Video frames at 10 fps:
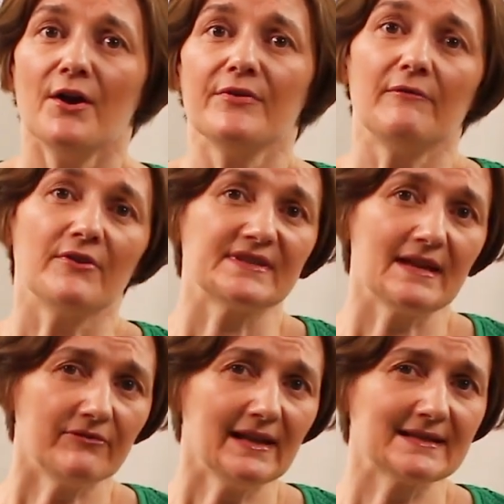There are
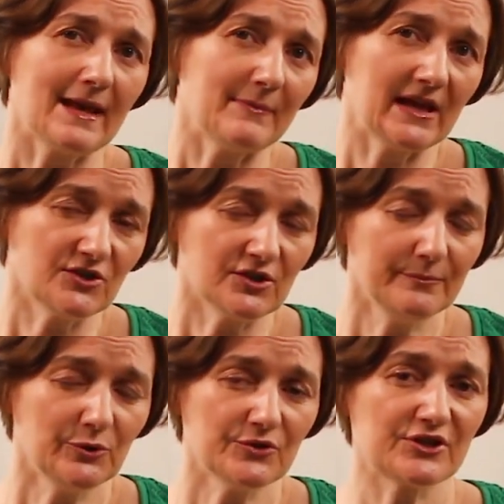several examination
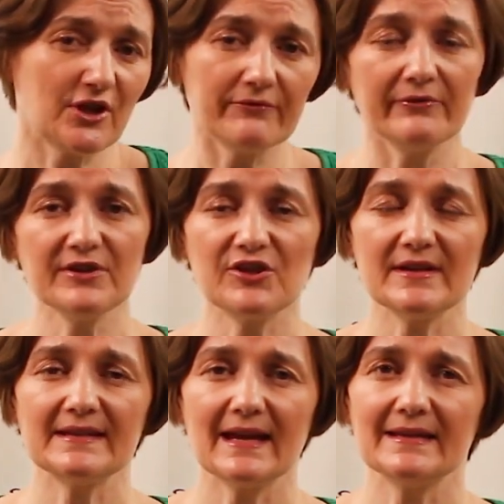boards covering
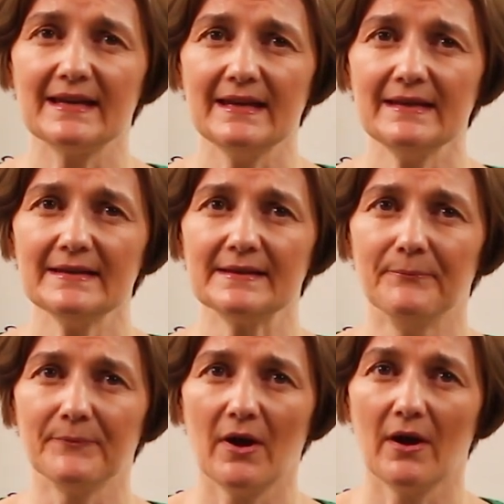GCSEs:
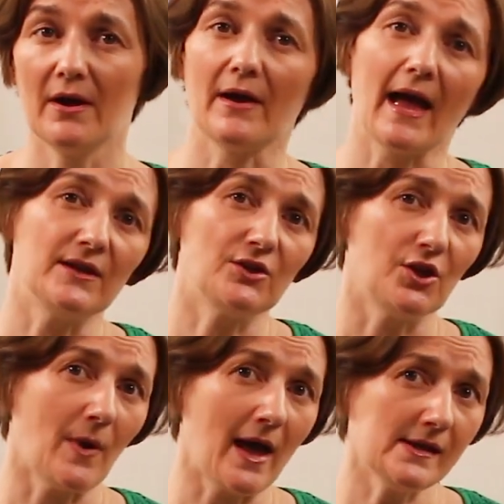
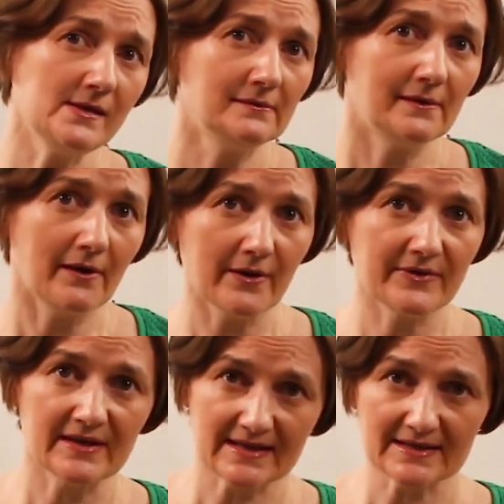AQA,
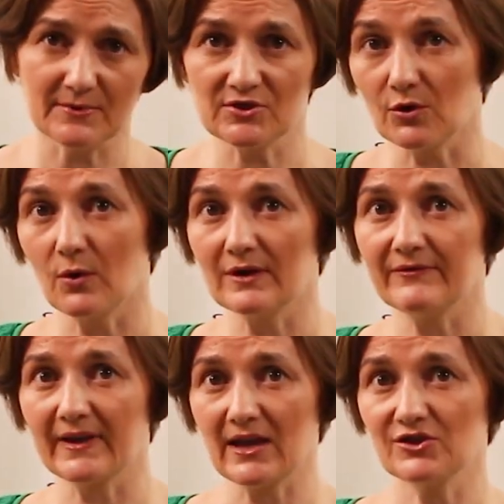the Assessment and
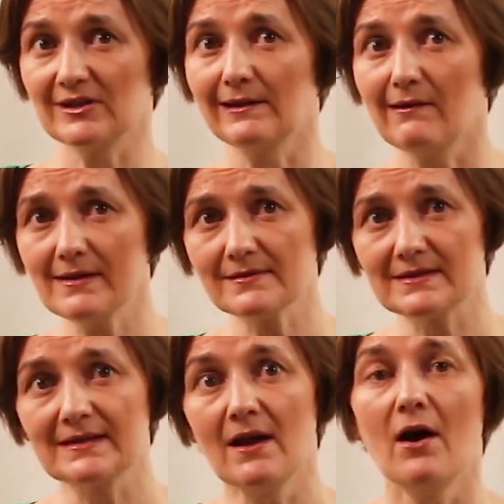Qualification
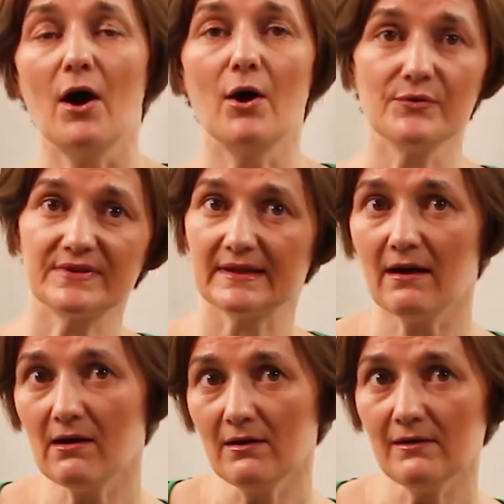Alliance,
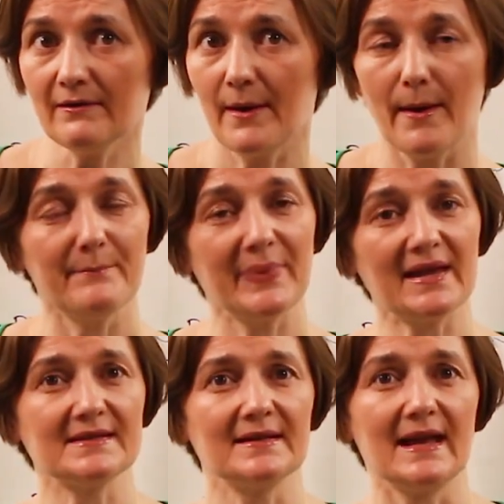OCR,
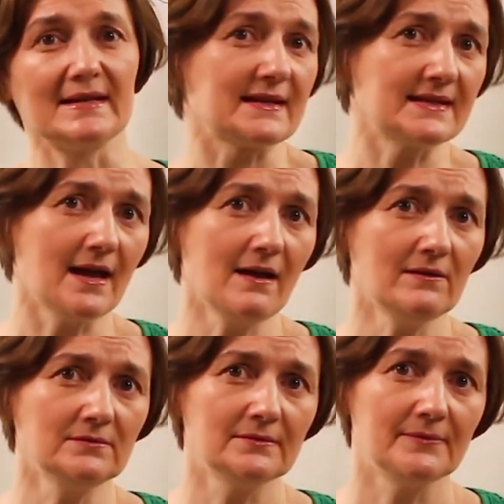Pearson
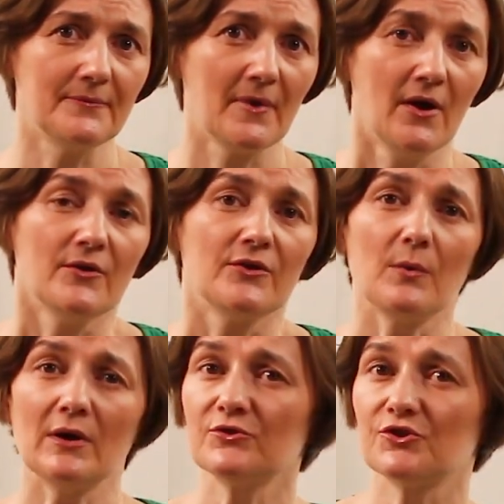EdXL. The
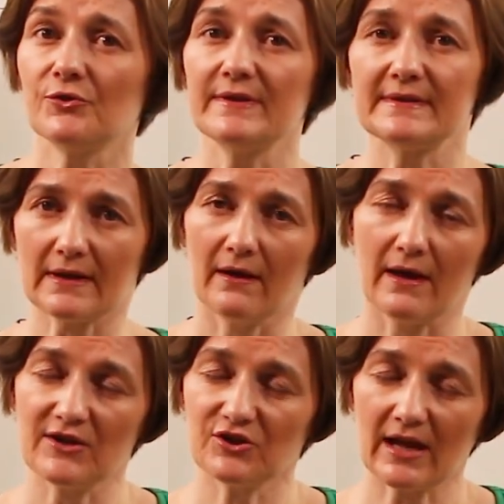Welsh Joint
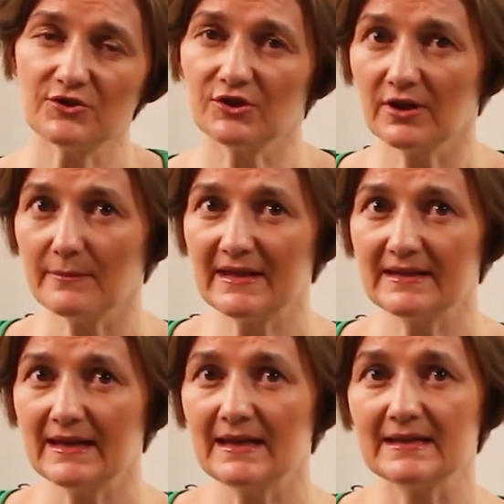Education
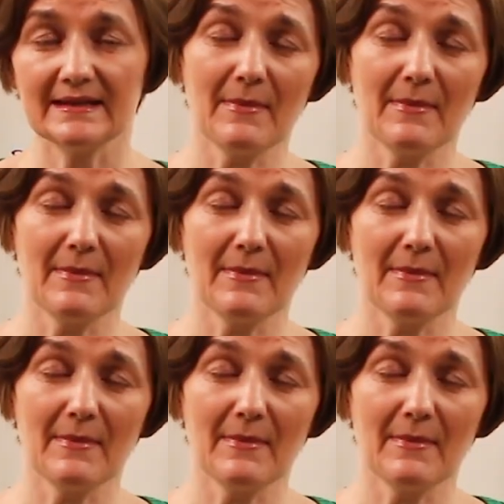Committee is the